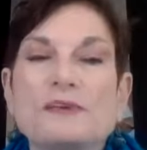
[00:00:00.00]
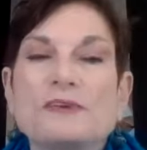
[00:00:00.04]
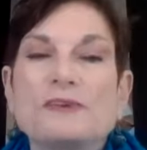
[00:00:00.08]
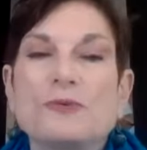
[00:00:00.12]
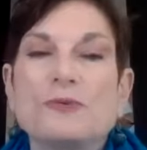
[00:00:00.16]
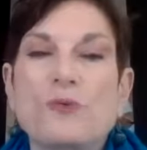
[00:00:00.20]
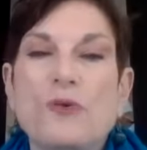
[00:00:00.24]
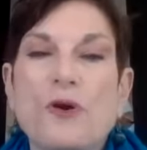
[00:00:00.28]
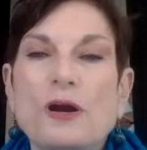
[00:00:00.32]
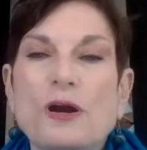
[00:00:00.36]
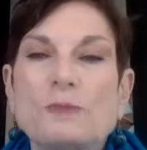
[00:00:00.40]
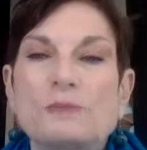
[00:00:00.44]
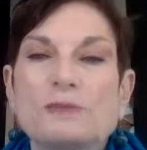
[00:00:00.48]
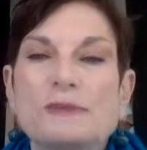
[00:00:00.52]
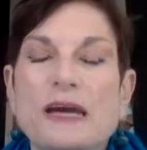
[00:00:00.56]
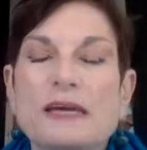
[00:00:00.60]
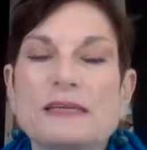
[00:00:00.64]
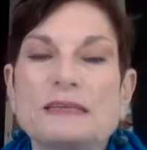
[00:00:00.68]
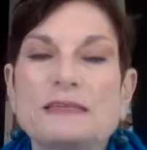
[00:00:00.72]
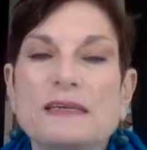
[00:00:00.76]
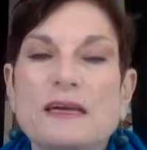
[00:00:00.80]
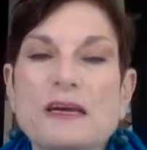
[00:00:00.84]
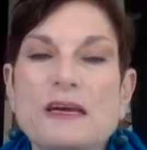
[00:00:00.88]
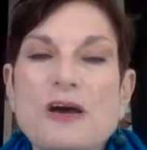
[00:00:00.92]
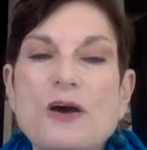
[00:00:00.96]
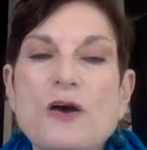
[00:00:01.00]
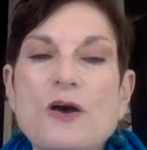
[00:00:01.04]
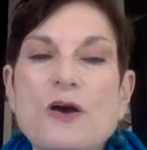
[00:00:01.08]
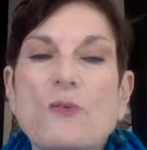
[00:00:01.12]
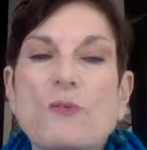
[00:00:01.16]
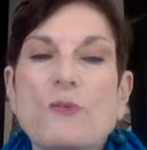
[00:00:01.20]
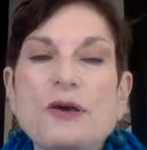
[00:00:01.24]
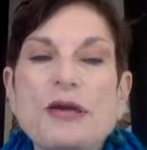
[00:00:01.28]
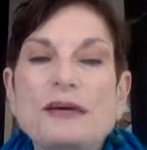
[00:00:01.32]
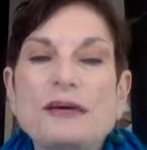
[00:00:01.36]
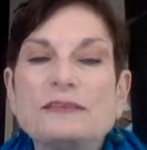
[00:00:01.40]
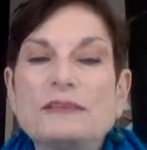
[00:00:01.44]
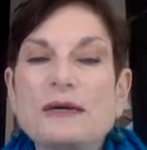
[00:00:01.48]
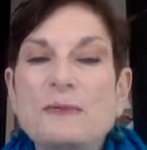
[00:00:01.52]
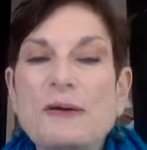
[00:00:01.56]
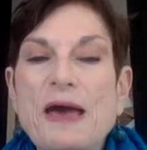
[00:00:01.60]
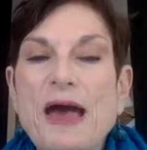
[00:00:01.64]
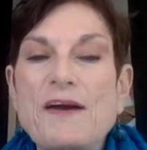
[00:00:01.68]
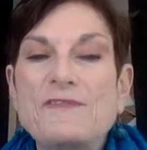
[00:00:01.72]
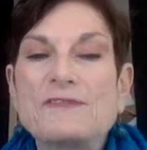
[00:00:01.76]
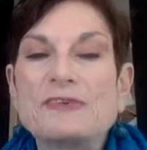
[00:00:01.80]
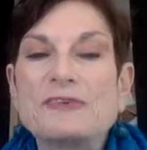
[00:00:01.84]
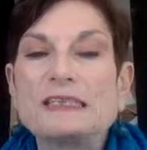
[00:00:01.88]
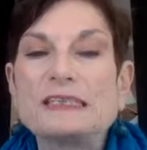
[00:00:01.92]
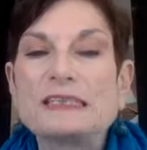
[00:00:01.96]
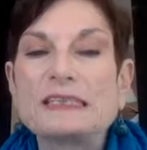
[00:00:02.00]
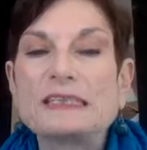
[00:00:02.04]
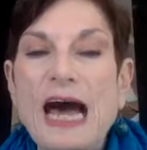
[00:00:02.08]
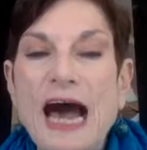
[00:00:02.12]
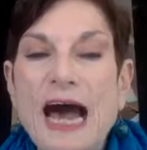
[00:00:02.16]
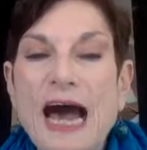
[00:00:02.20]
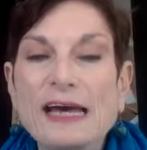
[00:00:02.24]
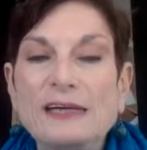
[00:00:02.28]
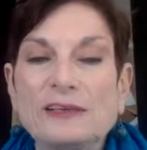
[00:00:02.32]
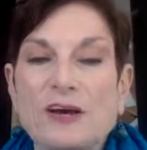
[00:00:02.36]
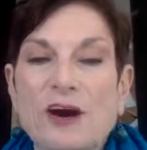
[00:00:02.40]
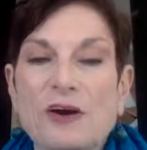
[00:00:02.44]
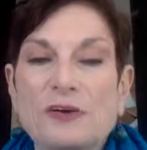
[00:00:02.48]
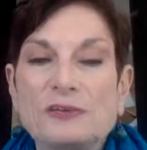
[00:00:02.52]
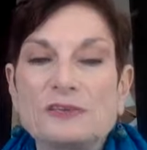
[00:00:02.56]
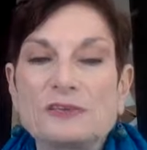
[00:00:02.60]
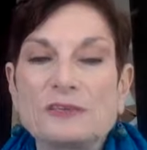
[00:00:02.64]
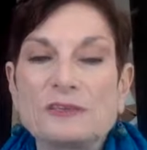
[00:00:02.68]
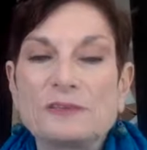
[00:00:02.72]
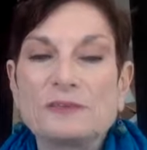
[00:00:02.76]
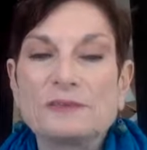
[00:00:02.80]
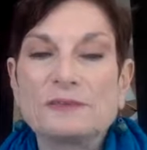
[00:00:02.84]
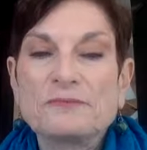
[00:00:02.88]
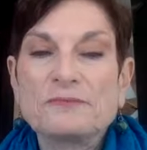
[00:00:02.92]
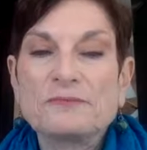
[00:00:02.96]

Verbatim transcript: the workplace. We end up having silos.